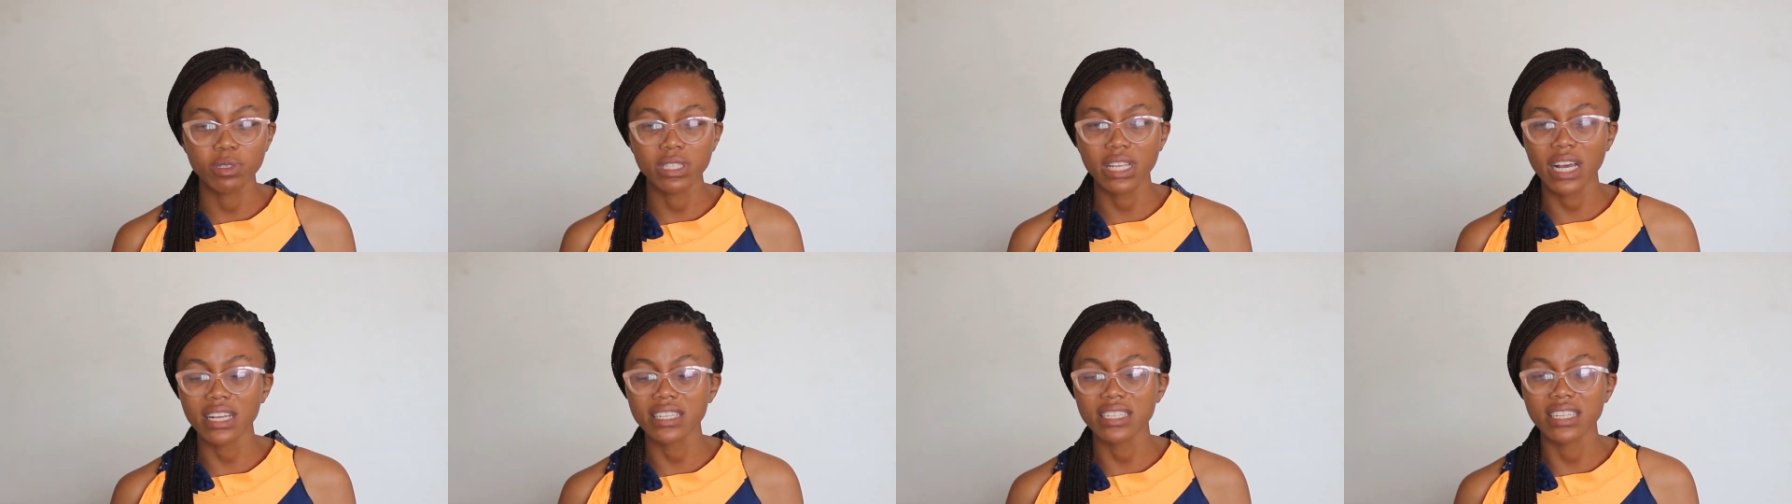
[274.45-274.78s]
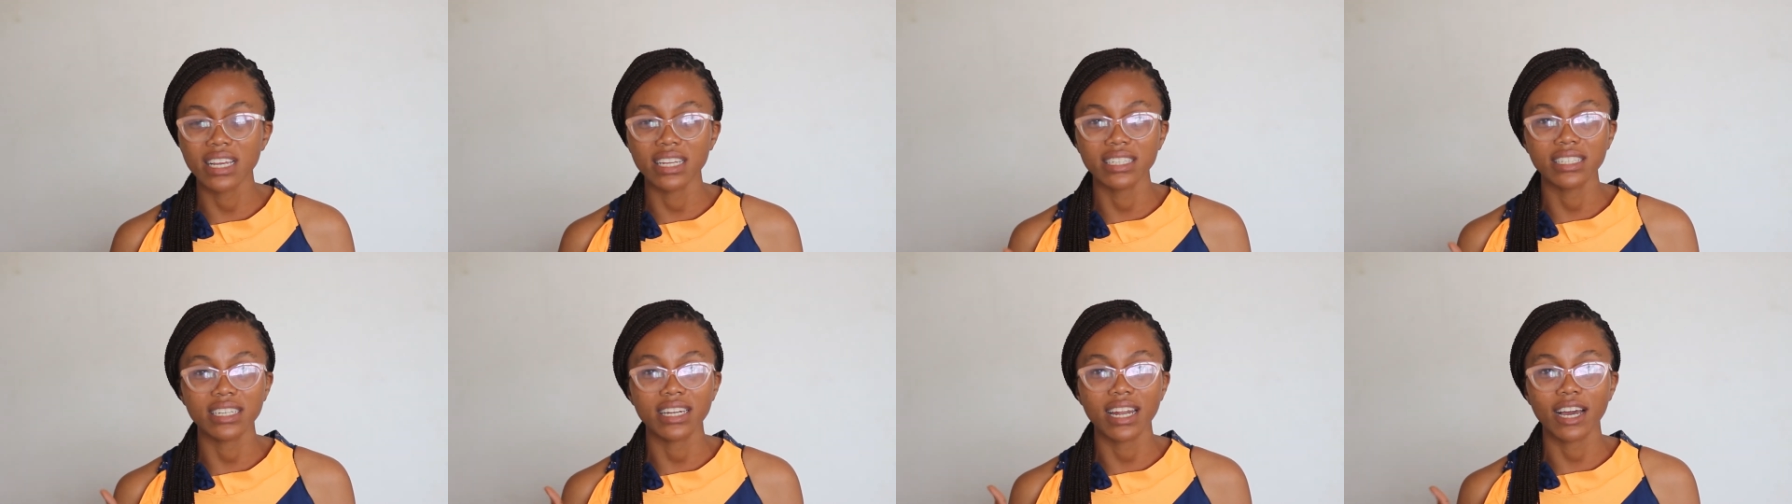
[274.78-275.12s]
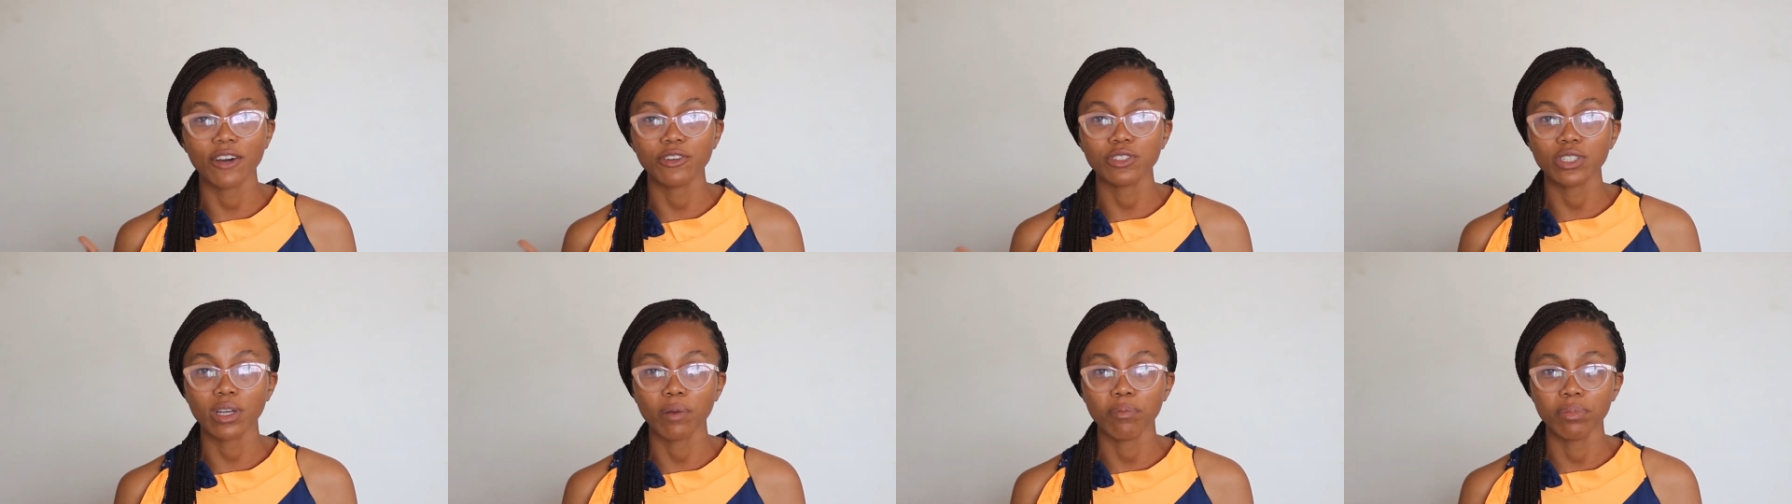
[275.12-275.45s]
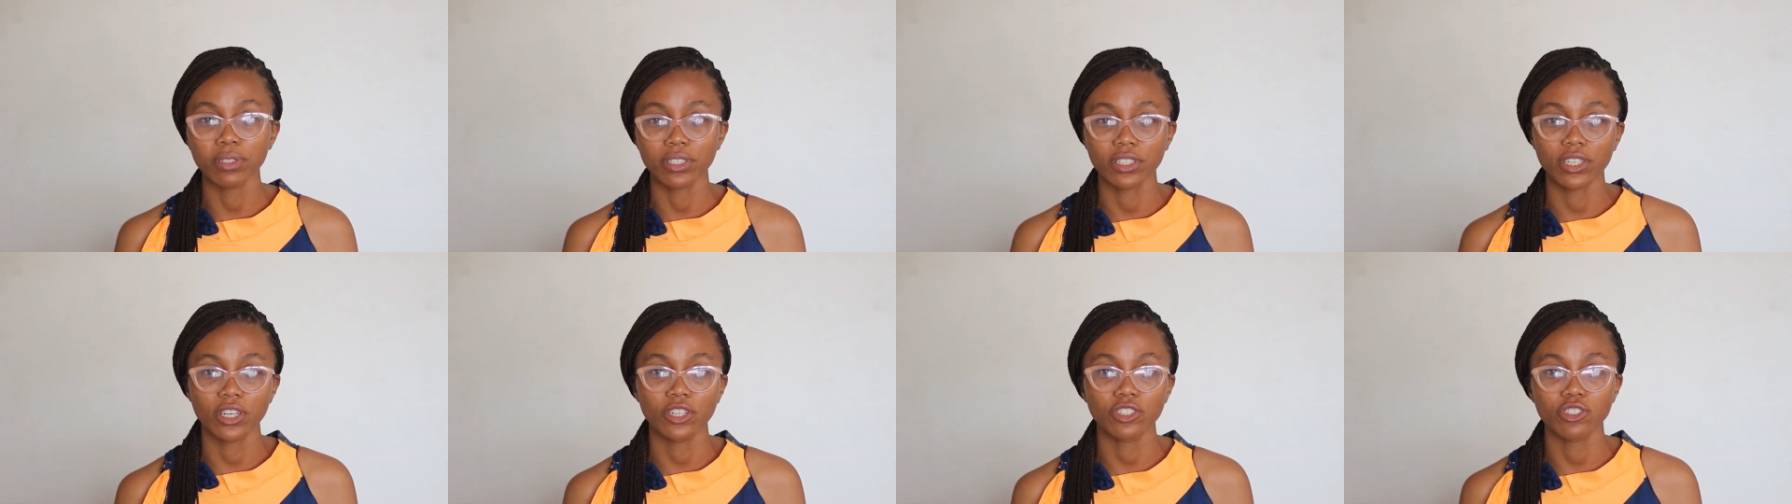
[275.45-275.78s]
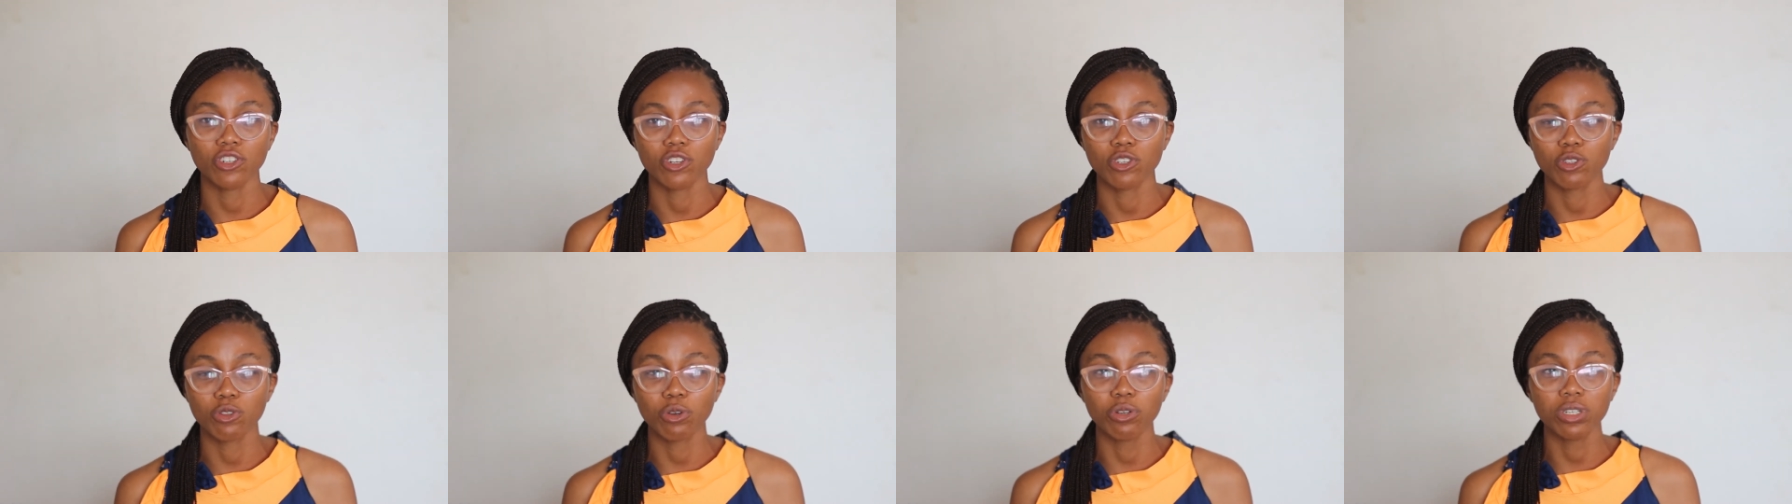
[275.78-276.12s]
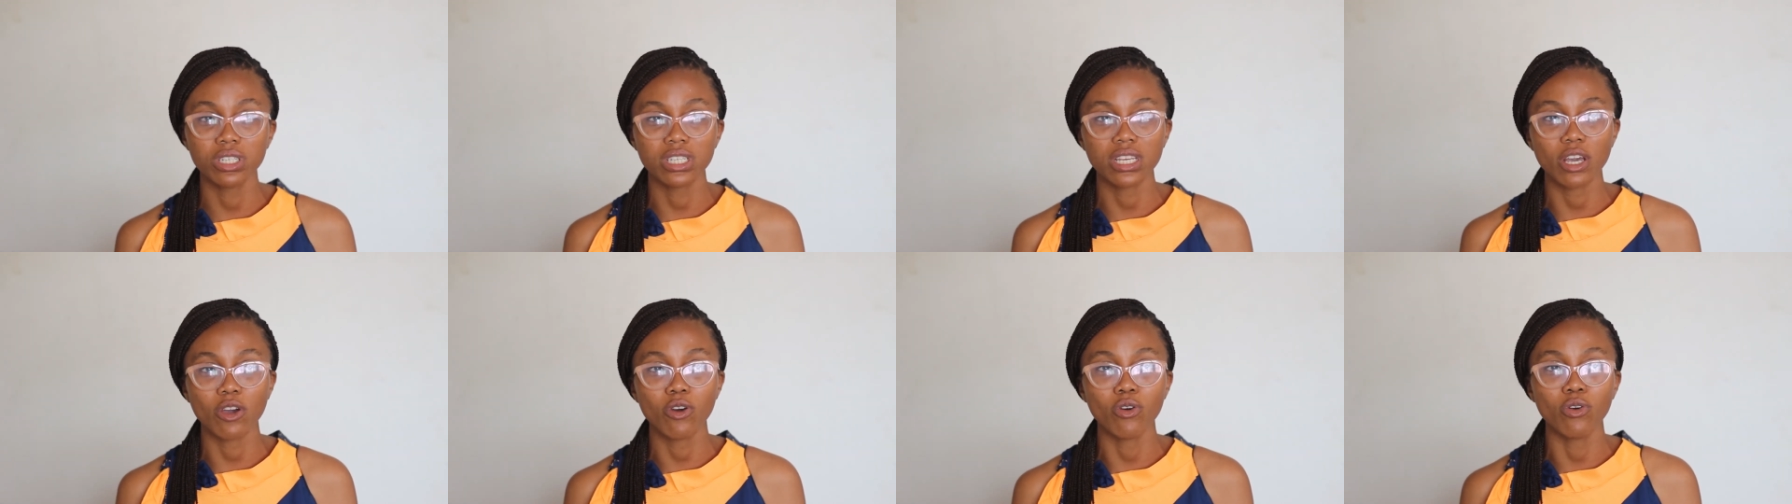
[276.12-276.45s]
Start sending out applications.
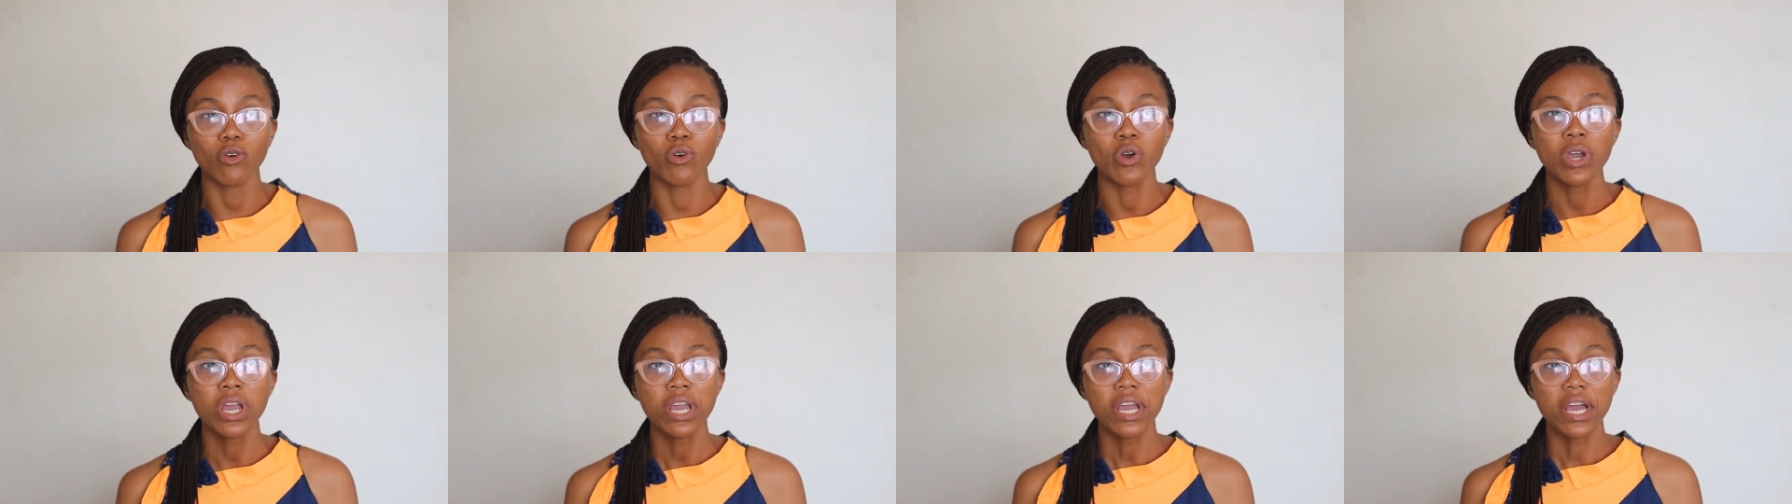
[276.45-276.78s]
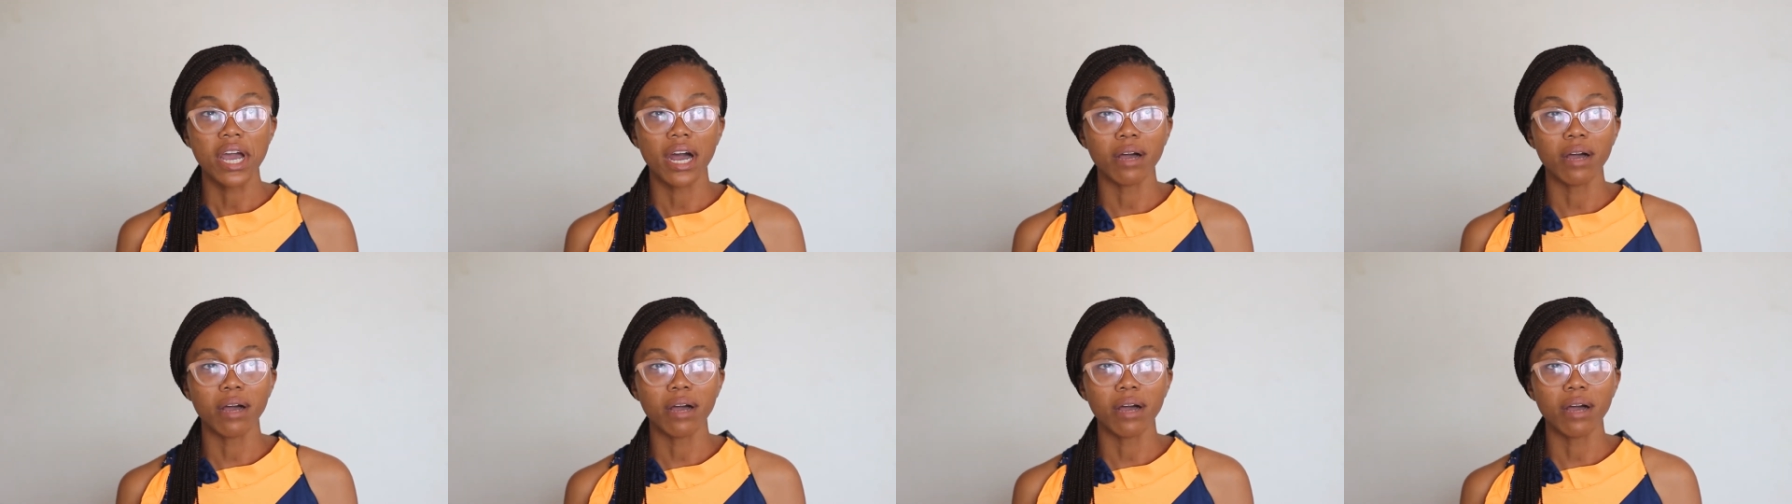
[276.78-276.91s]
Don't say, oh,